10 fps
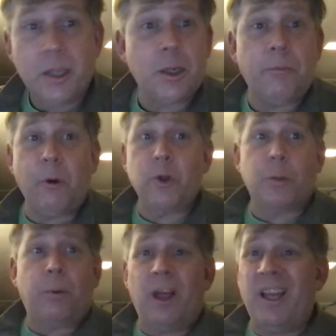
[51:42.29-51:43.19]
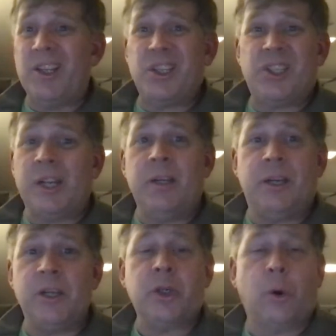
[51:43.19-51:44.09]
Some folks are playing just in
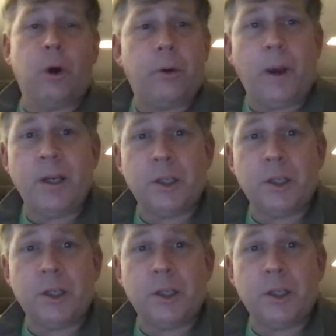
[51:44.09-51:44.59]
Discord, right?